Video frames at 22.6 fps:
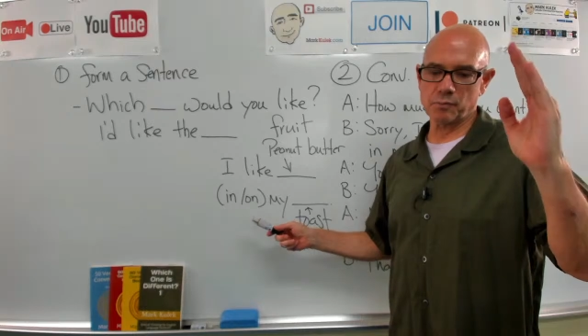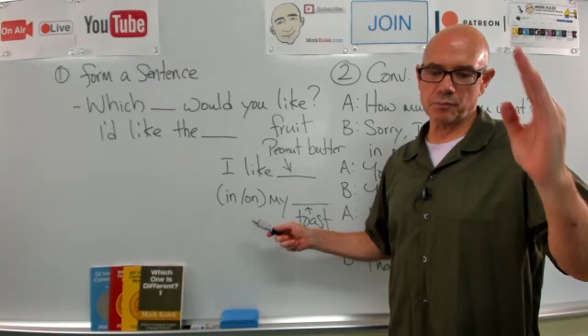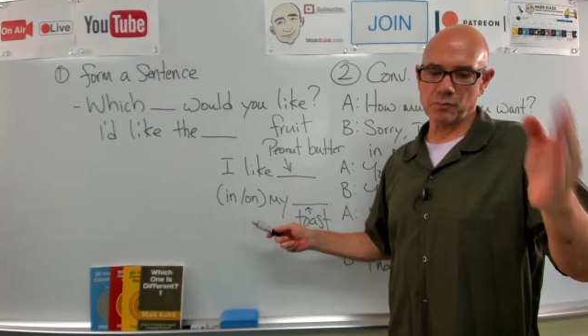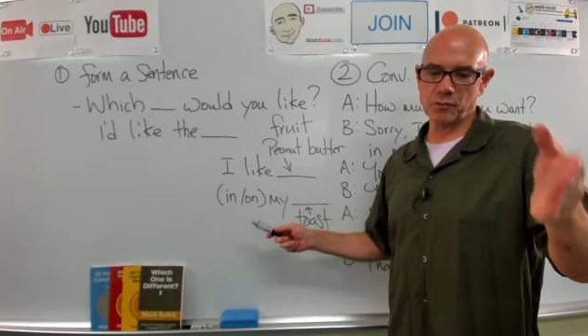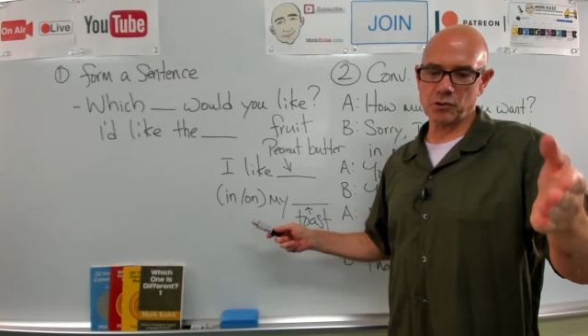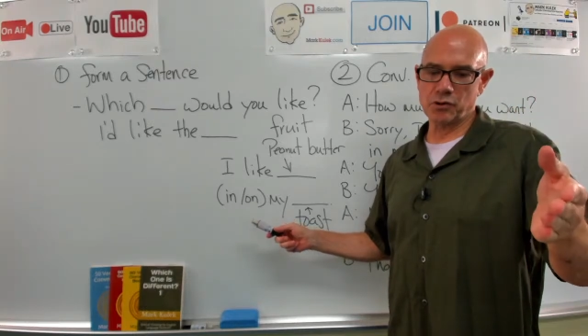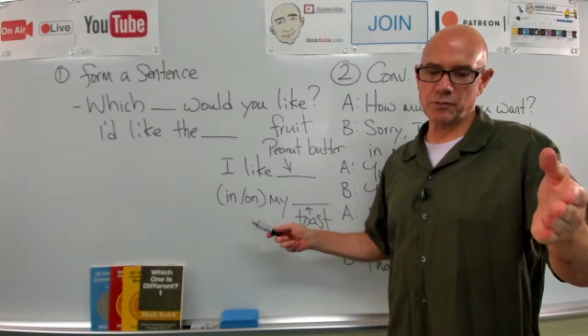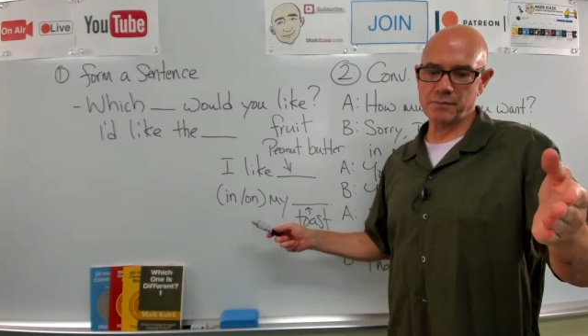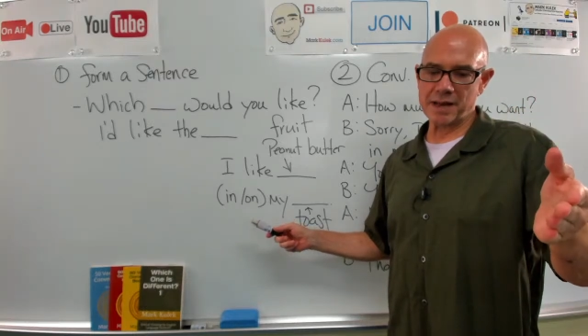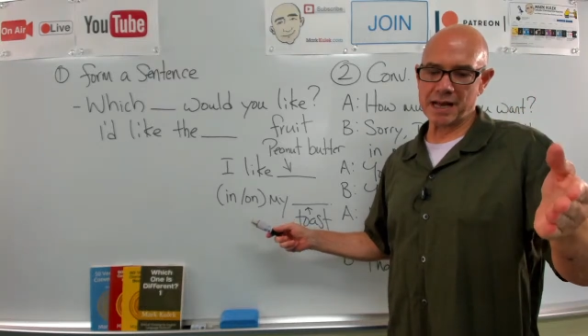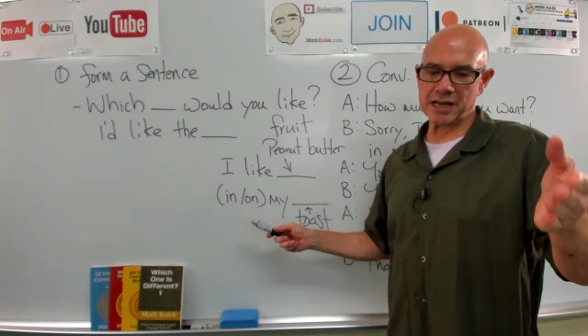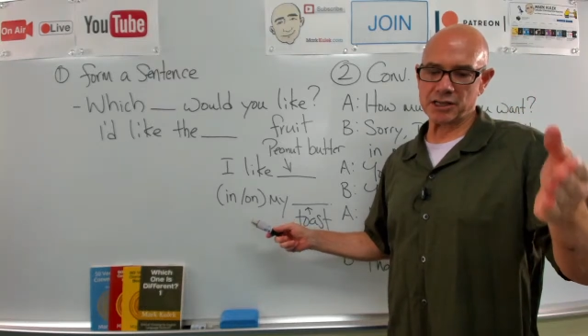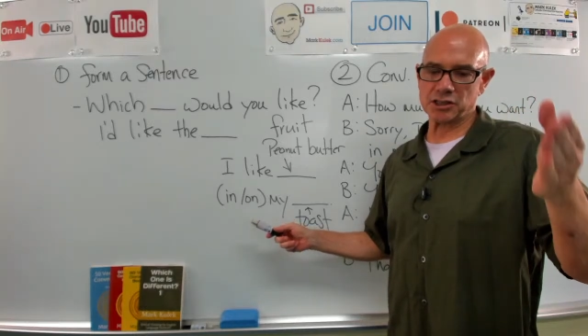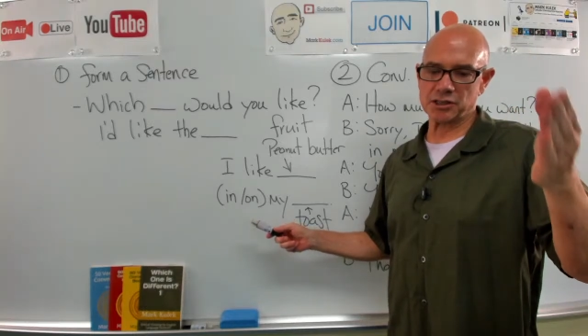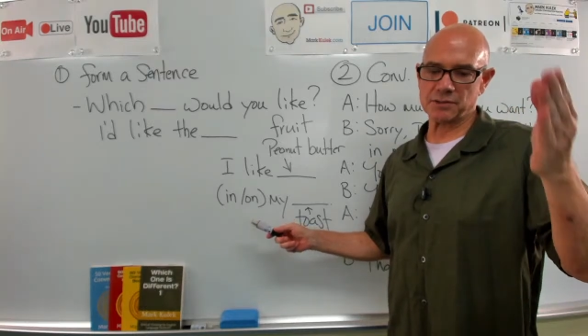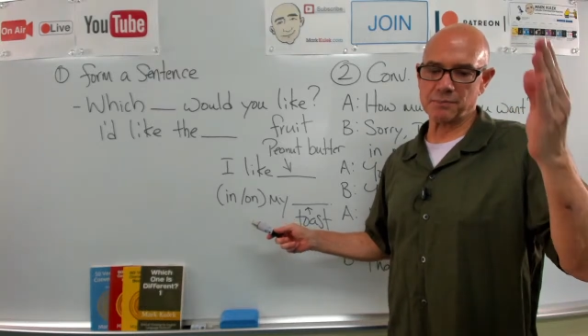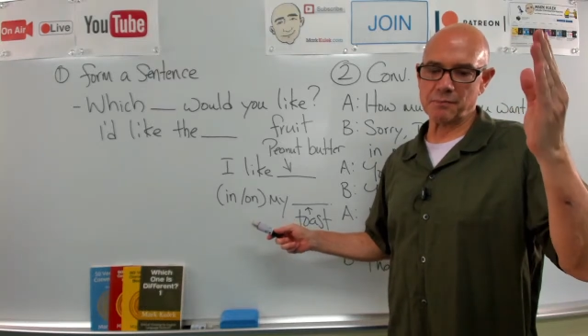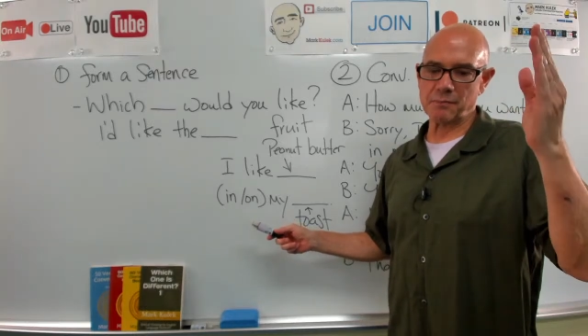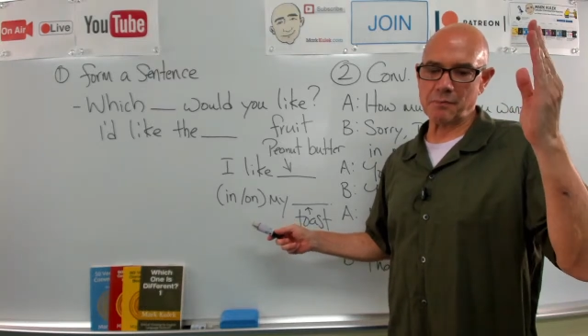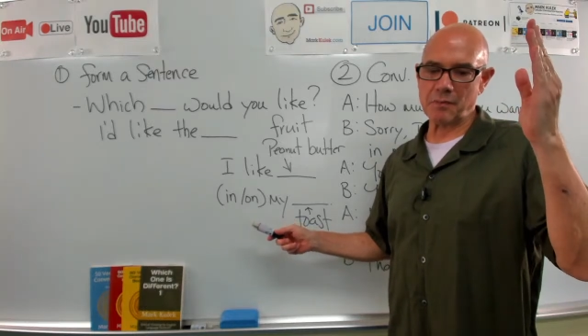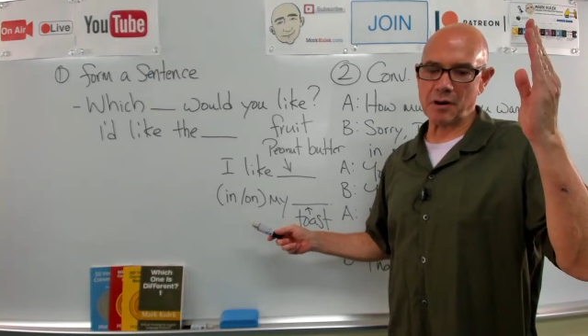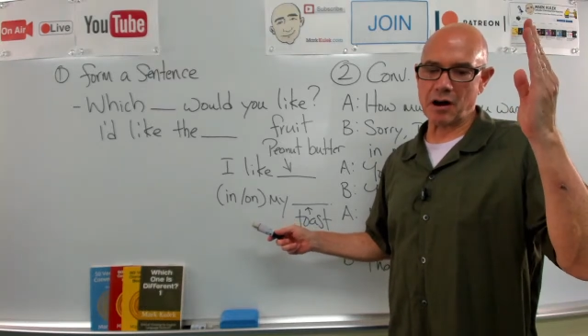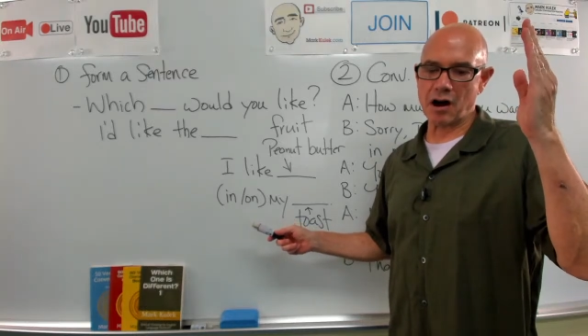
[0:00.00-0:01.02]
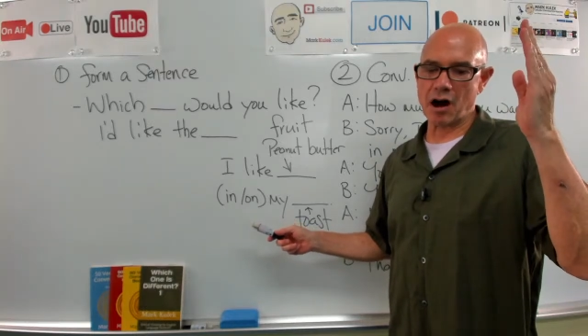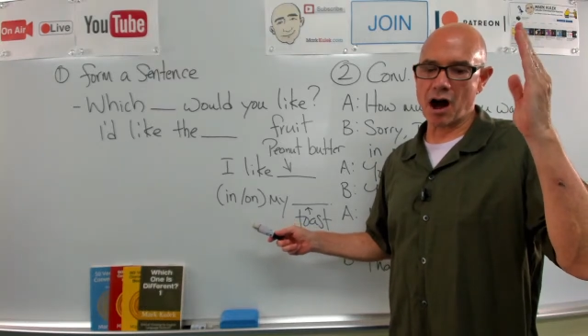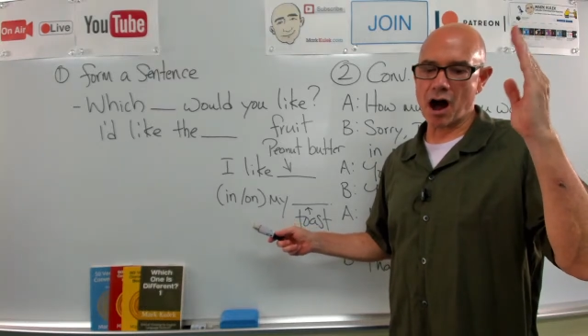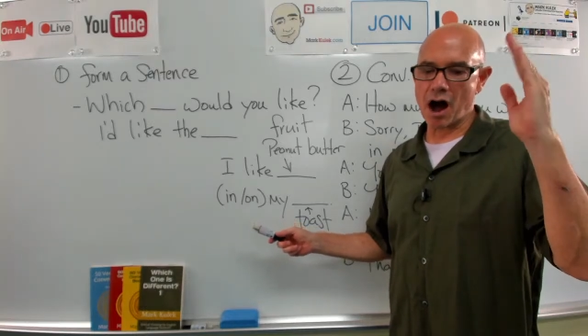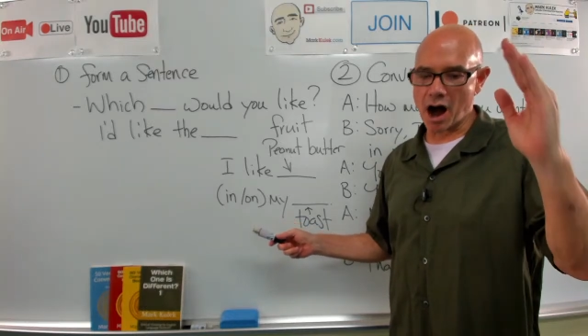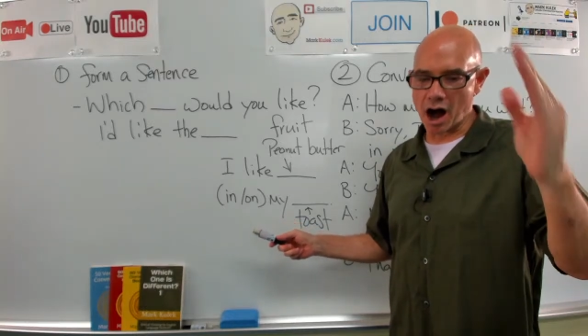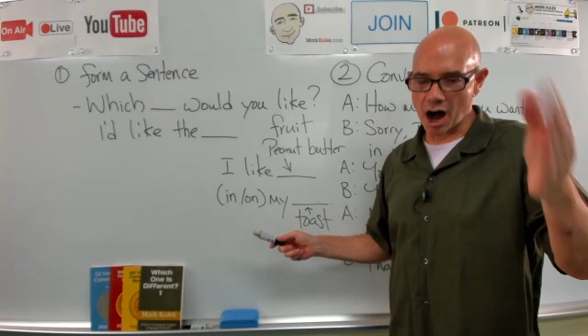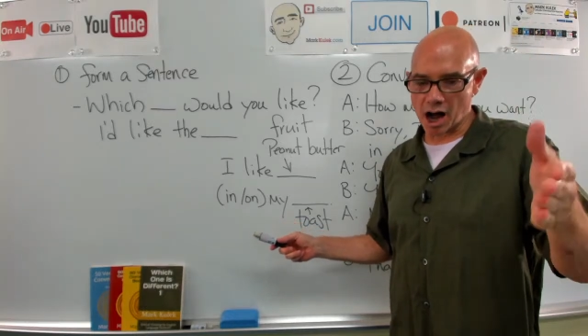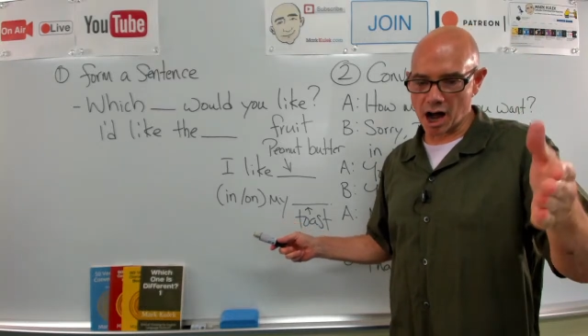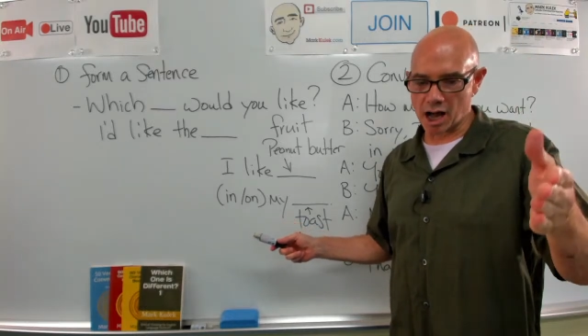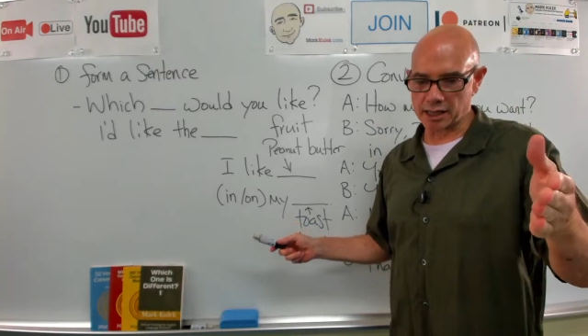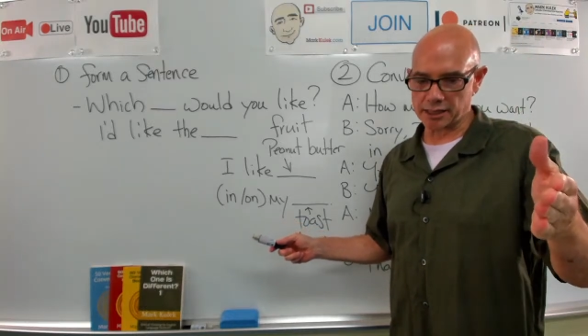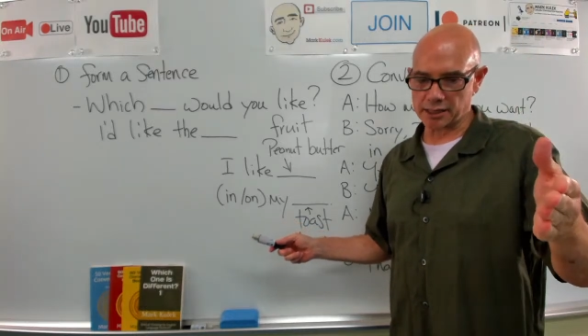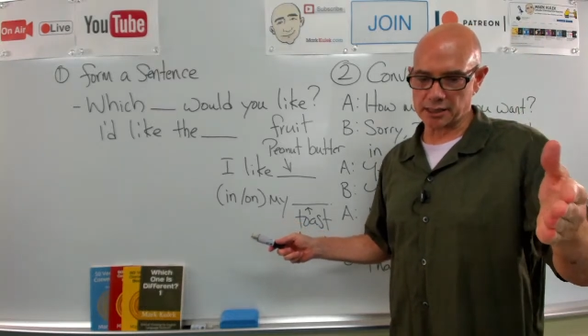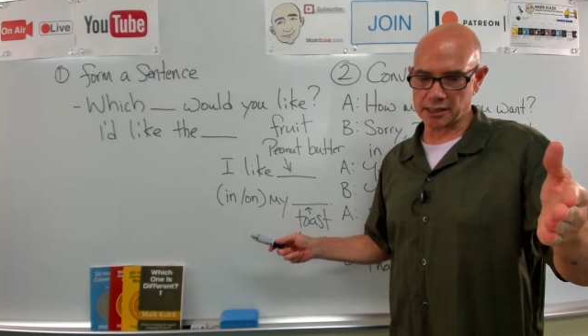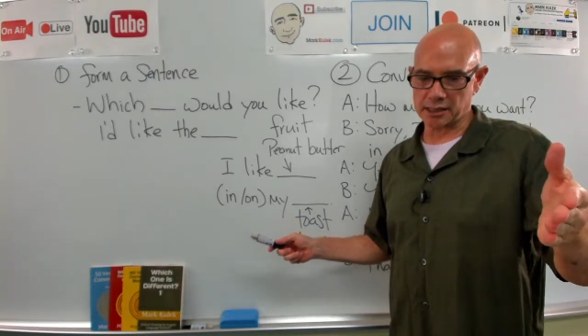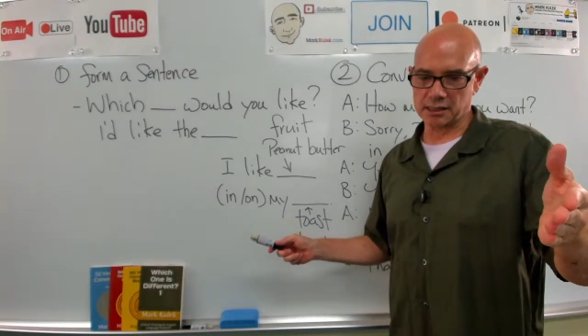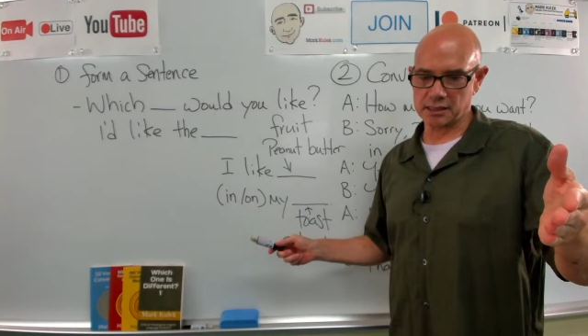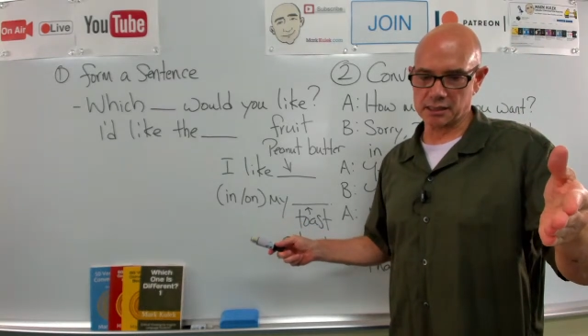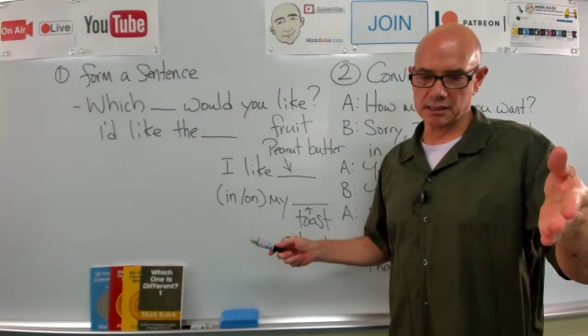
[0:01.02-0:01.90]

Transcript: Umesh, on.